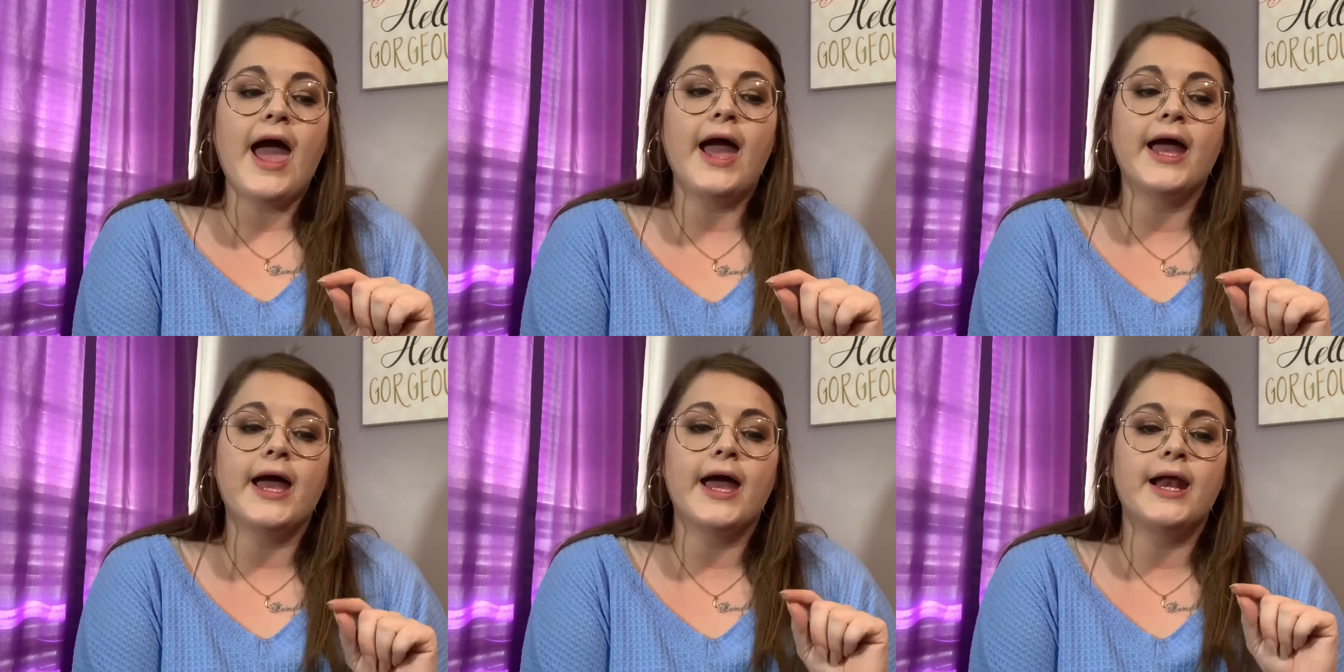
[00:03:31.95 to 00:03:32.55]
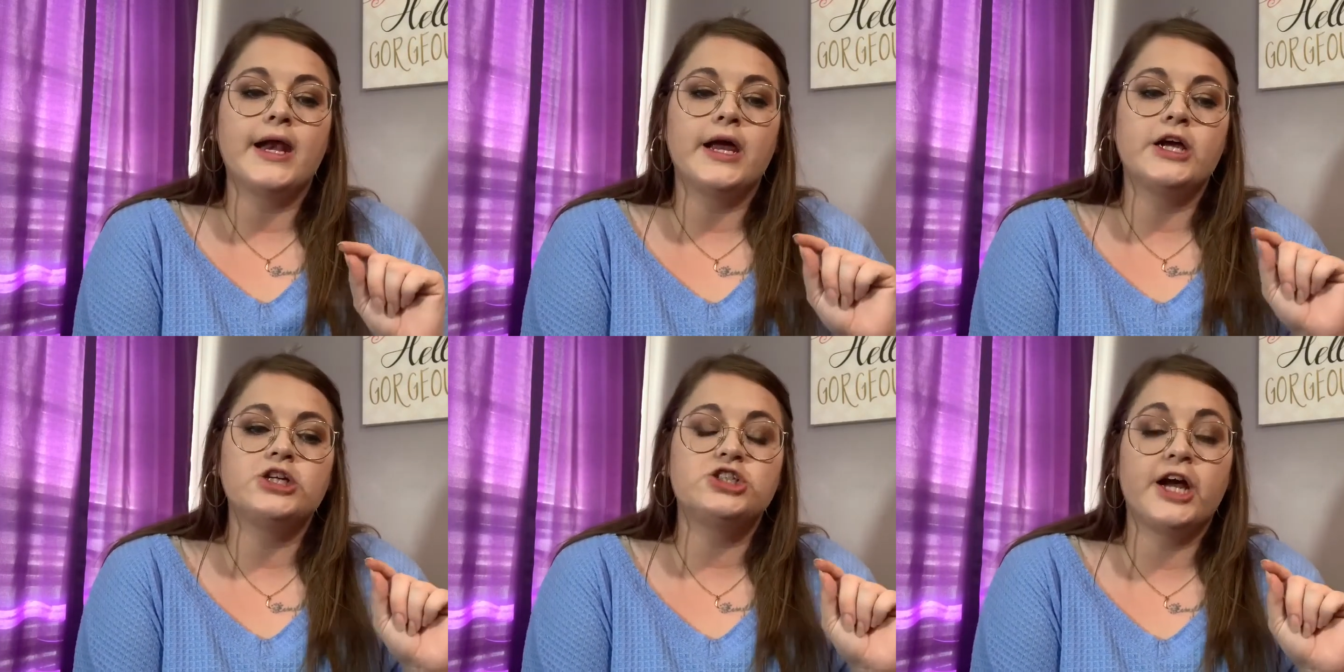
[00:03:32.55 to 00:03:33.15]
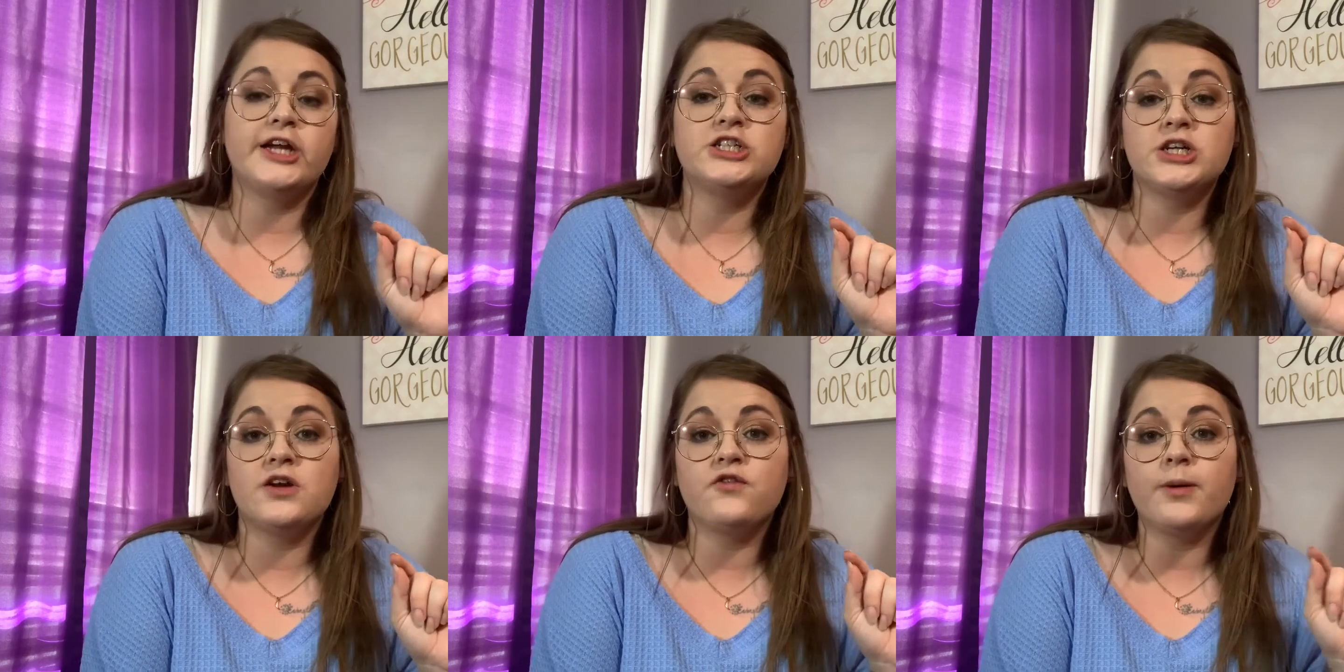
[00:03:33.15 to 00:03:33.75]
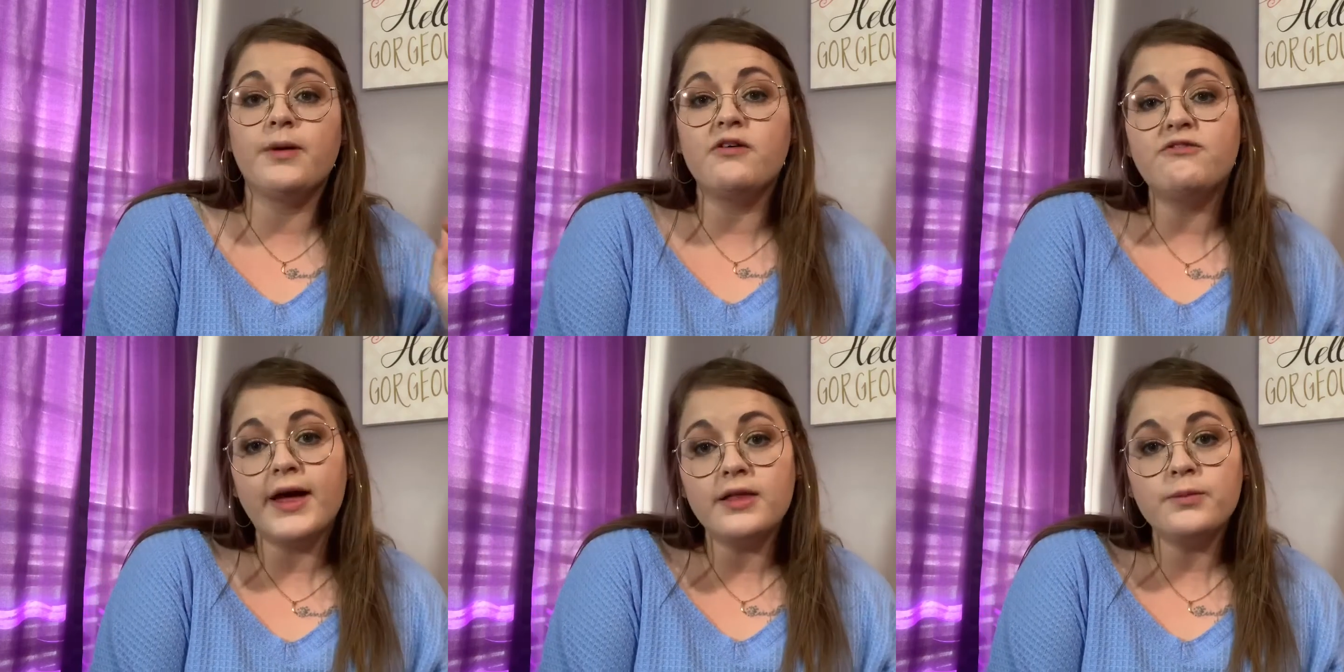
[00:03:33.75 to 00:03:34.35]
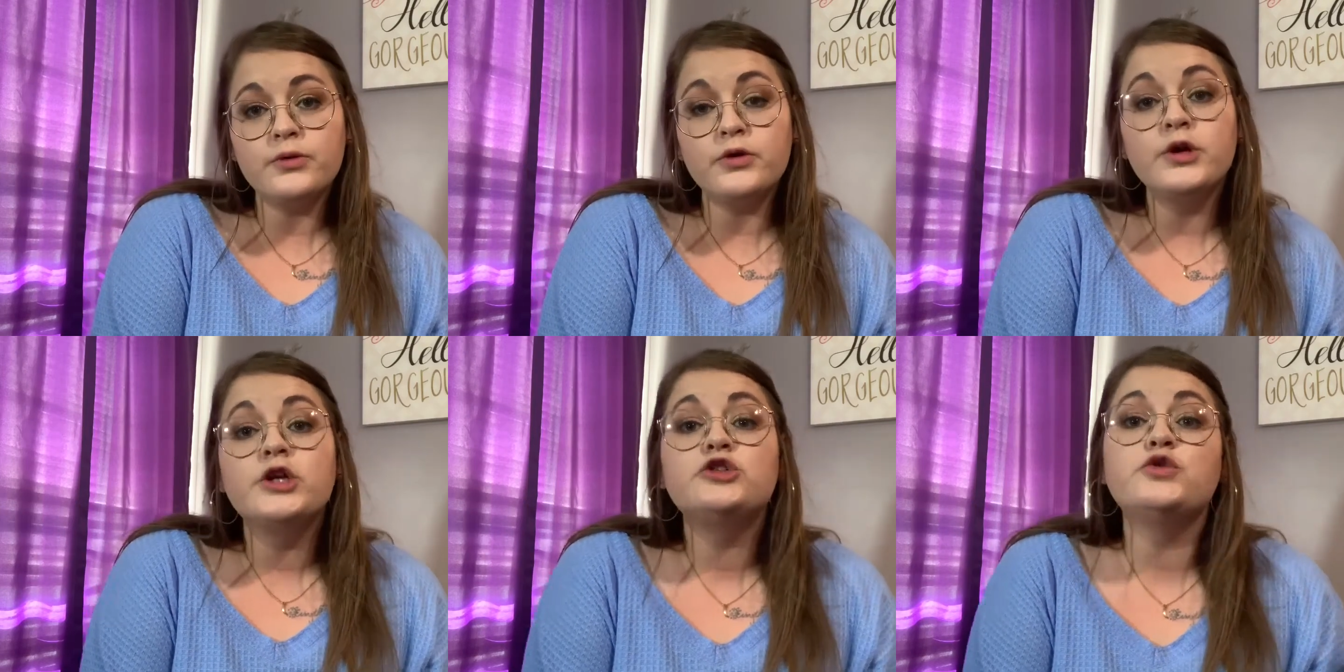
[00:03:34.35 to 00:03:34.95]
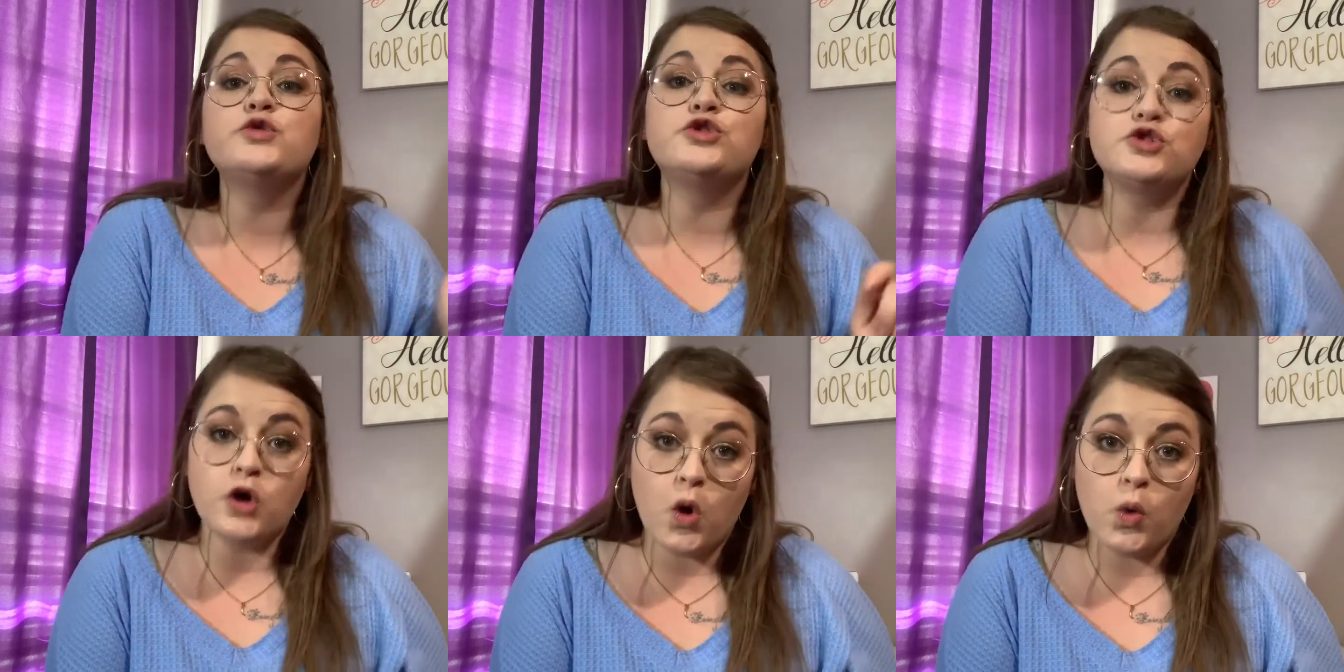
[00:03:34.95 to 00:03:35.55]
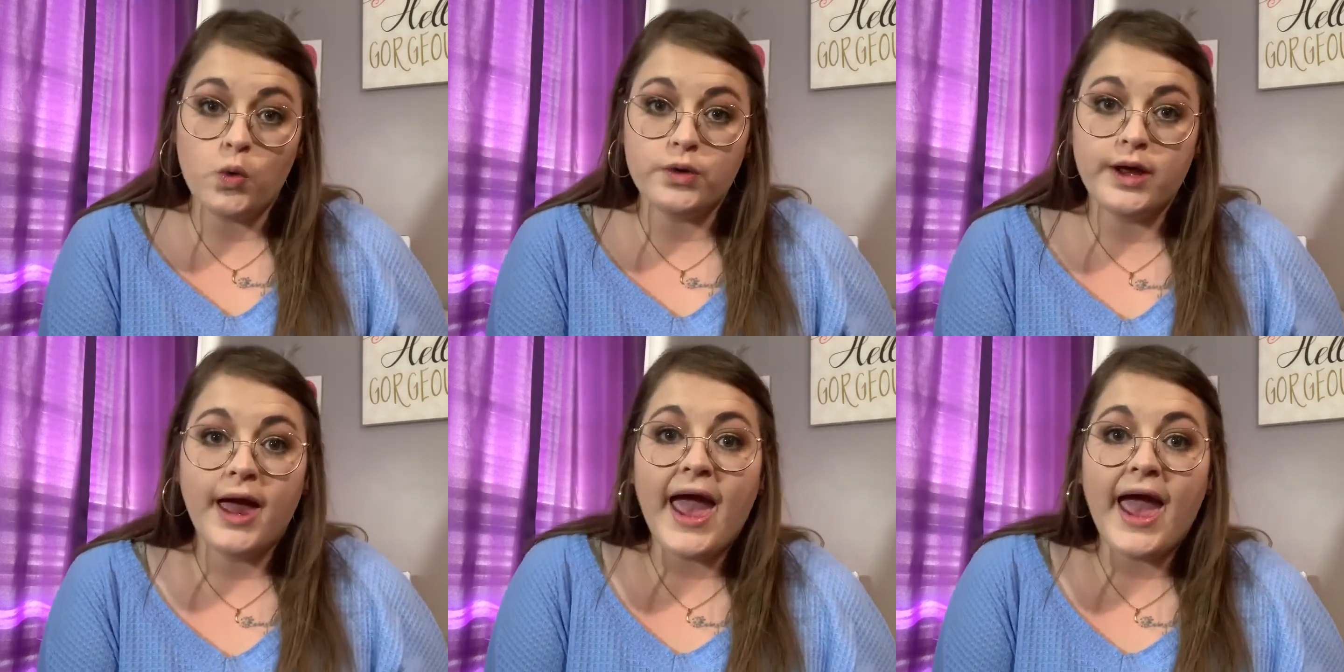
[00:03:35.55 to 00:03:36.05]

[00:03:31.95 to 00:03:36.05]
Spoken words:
and change it from available to sold.